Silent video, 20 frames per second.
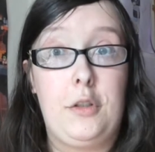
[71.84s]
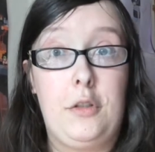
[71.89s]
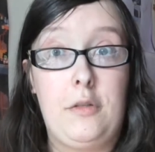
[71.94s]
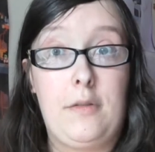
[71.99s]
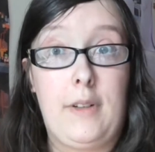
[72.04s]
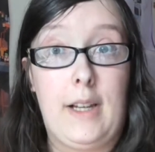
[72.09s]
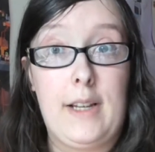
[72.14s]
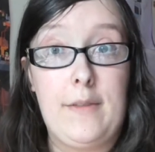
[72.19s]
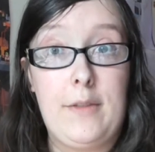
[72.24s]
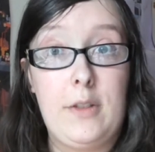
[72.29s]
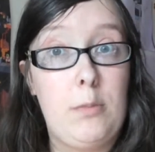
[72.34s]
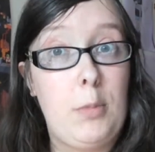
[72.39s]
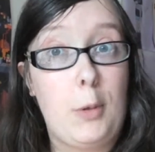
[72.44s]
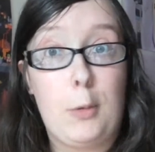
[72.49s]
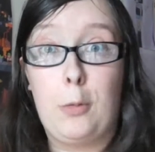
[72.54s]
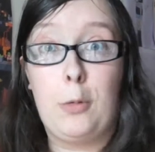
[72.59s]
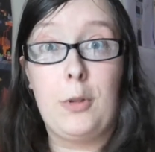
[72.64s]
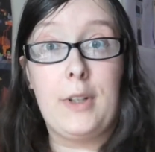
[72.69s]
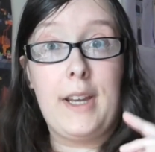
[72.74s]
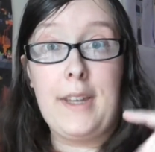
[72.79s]
two flavours,
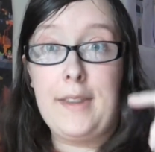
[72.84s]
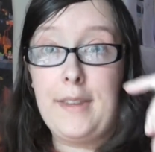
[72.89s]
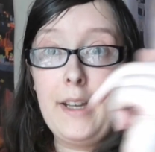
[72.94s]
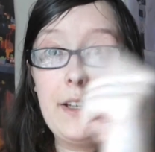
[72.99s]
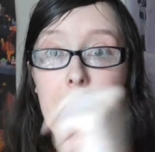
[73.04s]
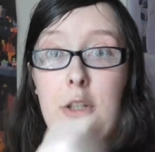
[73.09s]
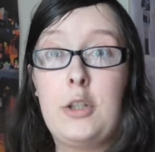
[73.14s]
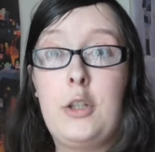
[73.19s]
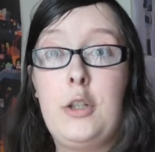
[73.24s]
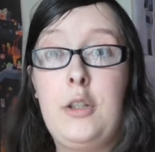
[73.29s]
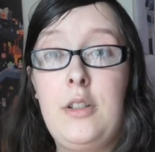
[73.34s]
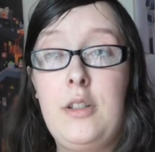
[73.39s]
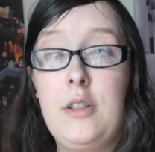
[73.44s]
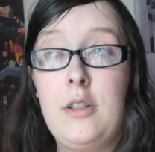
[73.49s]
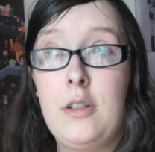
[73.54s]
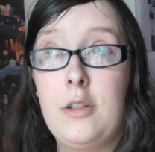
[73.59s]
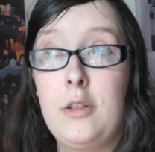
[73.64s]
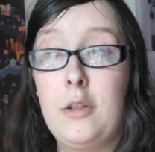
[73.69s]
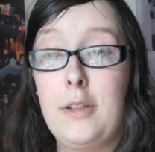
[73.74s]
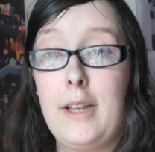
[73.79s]
but we'll get that
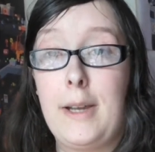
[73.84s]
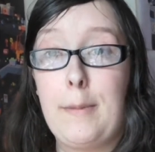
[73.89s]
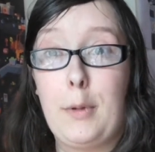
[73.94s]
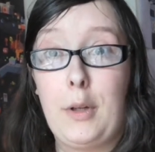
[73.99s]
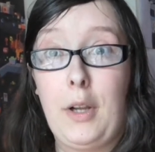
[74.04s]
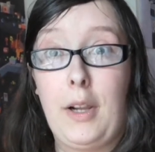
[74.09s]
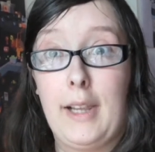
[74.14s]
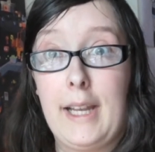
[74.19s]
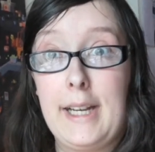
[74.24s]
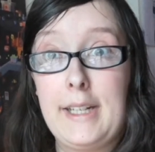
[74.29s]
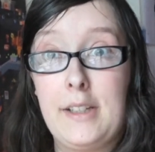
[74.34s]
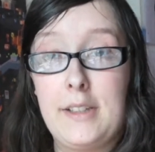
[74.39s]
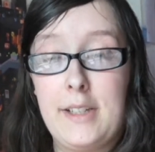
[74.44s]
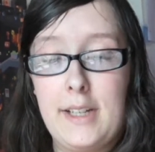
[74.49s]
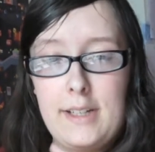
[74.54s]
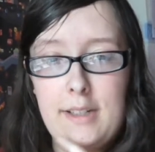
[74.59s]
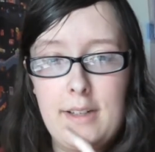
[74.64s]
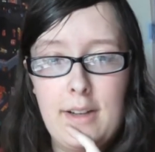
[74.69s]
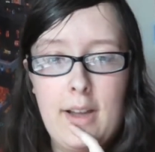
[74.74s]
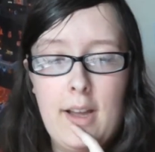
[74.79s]
to them on a later
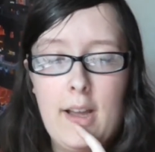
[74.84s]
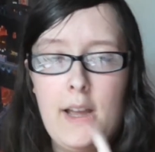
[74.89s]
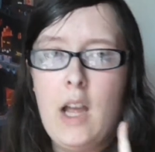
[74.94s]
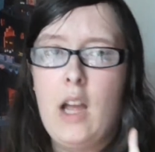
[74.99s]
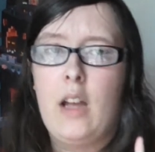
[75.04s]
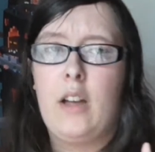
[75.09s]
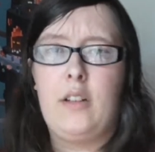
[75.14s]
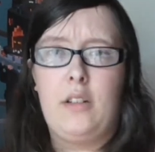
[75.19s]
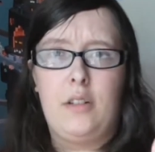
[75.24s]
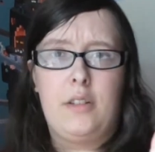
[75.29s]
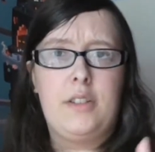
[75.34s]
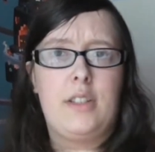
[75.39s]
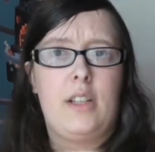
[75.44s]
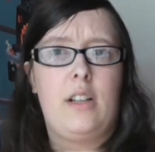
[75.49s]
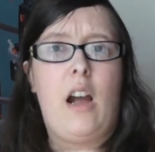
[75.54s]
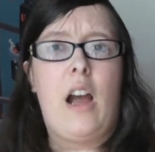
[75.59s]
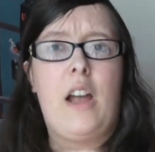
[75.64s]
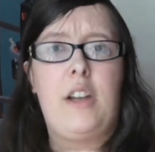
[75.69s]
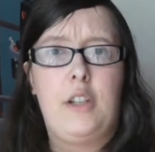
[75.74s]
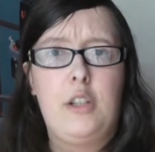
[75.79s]
date. And
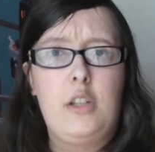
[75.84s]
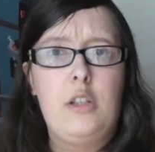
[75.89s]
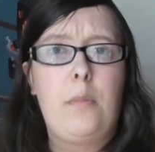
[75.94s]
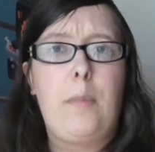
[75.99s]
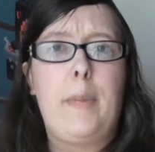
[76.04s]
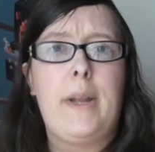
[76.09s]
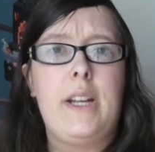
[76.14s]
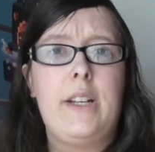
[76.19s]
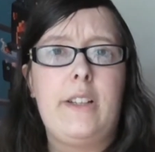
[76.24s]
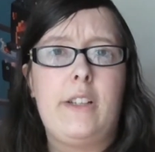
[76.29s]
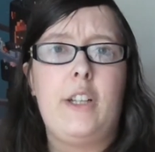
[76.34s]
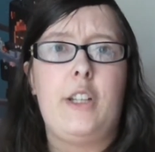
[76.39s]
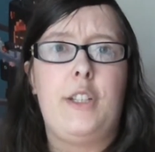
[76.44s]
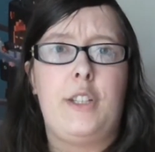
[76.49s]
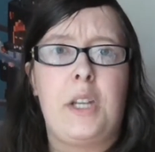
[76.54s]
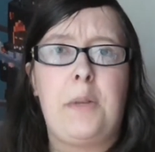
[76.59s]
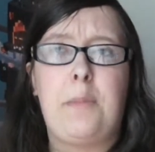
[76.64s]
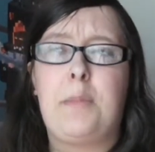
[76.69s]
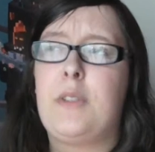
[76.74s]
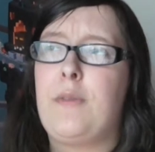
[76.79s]
also a new PG
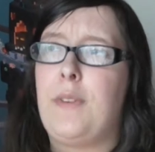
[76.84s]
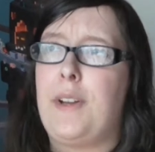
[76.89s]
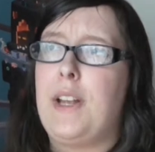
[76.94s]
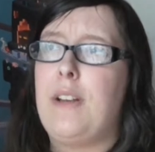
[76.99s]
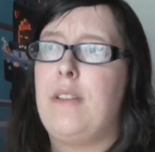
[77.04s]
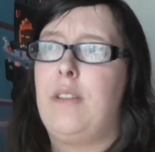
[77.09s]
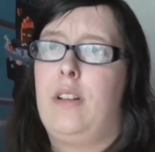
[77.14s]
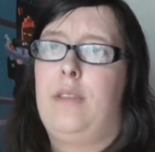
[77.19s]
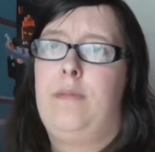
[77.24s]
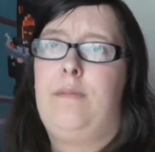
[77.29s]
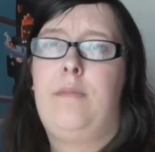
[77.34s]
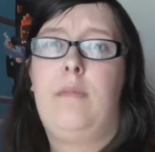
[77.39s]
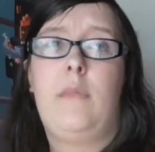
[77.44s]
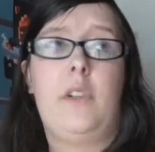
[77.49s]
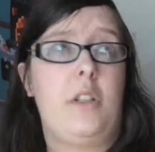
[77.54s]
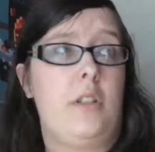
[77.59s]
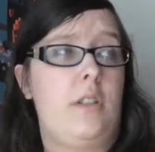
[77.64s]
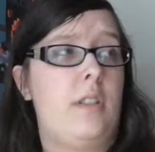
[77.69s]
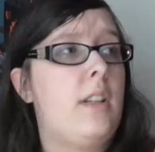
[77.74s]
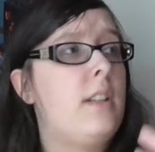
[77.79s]
Tips flavour,
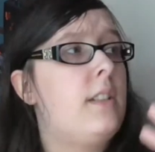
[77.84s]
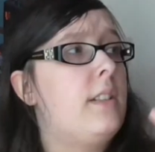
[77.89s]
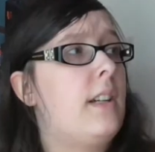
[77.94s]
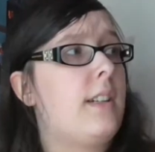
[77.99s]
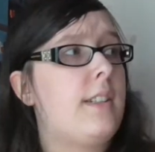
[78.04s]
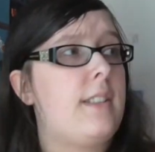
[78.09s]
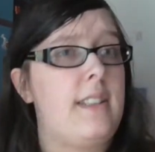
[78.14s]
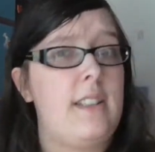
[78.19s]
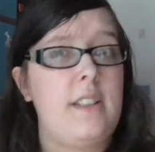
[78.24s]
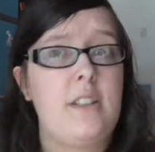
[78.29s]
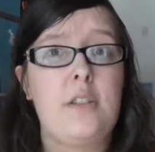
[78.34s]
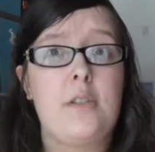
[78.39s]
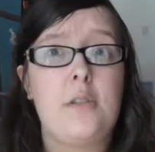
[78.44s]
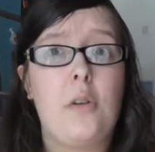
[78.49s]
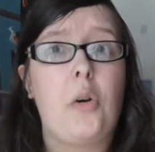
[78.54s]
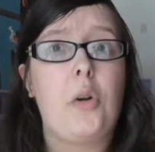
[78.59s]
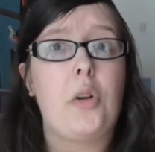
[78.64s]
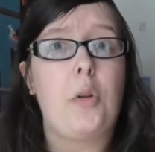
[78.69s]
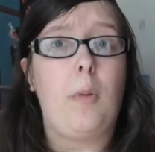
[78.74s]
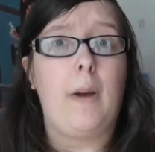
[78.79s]
which is nicely
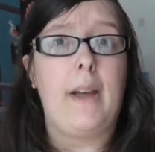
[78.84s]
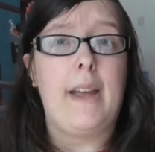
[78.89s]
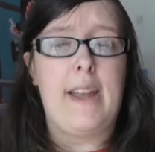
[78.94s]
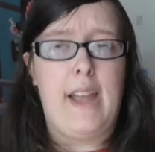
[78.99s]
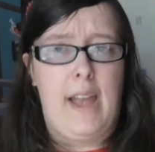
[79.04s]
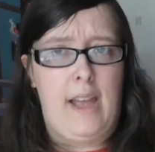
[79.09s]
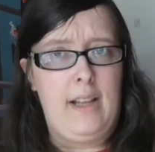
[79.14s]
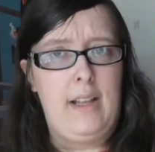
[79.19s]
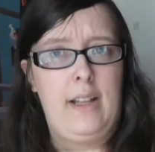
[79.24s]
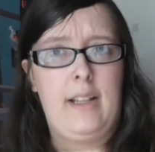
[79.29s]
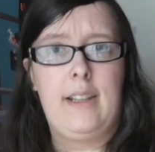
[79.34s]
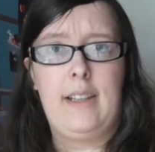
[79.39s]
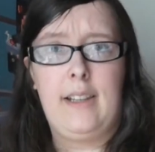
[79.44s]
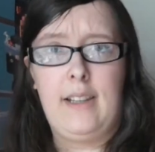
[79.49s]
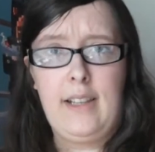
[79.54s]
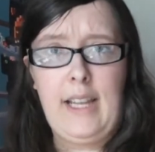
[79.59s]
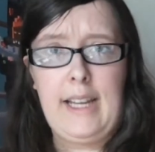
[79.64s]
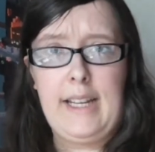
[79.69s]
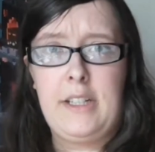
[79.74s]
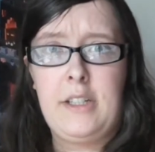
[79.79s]
stored away
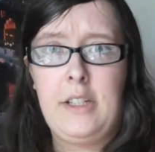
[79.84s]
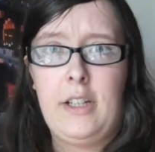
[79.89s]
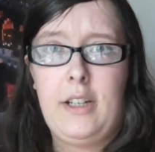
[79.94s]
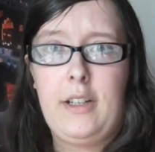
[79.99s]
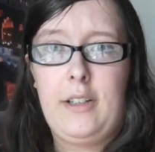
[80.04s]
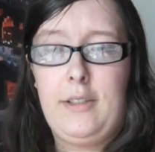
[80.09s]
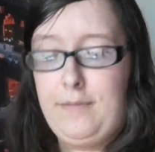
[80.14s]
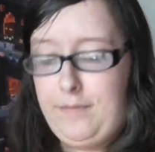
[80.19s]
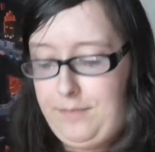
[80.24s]
later.